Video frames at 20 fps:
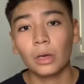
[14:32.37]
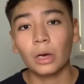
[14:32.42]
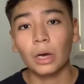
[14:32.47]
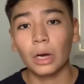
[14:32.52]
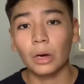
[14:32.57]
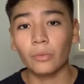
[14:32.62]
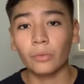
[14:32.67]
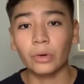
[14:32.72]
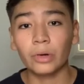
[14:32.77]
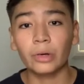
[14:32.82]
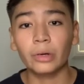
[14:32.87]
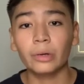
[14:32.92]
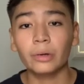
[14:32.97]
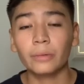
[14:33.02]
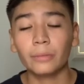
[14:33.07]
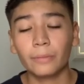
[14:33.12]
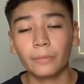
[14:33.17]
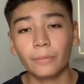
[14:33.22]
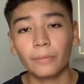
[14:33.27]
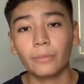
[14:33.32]
I want to
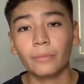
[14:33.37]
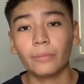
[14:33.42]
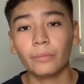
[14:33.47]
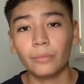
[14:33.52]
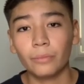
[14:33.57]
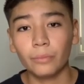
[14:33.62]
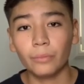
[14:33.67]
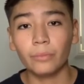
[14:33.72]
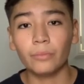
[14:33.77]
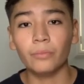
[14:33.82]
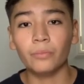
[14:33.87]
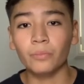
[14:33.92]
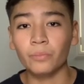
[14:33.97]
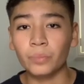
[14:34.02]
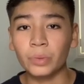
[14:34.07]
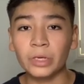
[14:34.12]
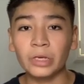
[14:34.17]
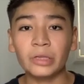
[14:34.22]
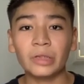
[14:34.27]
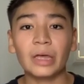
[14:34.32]

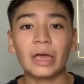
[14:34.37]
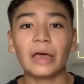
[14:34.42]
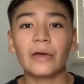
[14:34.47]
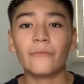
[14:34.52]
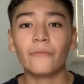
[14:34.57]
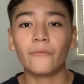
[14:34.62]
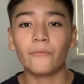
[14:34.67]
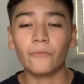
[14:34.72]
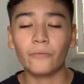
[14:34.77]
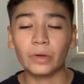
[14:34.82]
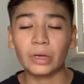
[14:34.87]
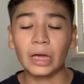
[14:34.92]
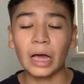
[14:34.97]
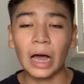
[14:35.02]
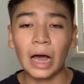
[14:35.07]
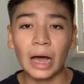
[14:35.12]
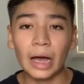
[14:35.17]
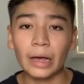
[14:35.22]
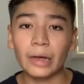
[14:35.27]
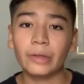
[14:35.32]
be that
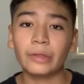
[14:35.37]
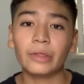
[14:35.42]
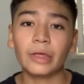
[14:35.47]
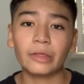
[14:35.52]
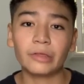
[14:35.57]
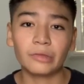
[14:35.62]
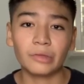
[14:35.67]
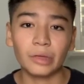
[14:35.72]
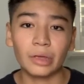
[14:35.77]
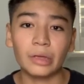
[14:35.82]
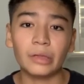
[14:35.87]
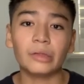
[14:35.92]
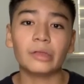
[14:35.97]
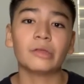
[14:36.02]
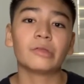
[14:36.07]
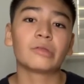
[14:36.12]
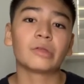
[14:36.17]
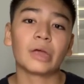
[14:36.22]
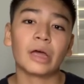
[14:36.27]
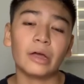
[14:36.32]
guy that's saying,
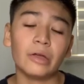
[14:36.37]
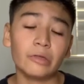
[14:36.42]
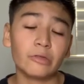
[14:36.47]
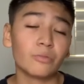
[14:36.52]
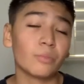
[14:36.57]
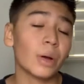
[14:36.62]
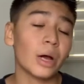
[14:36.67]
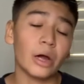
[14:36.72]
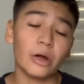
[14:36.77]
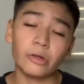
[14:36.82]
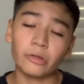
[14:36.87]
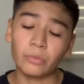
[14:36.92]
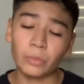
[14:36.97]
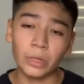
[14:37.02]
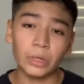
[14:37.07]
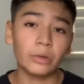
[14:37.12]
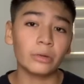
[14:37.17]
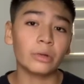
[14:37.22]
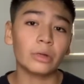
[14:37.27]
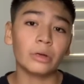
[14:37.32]
this guy inspires
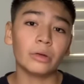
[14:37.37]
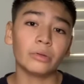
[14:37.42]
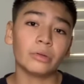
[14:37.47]
me, you know?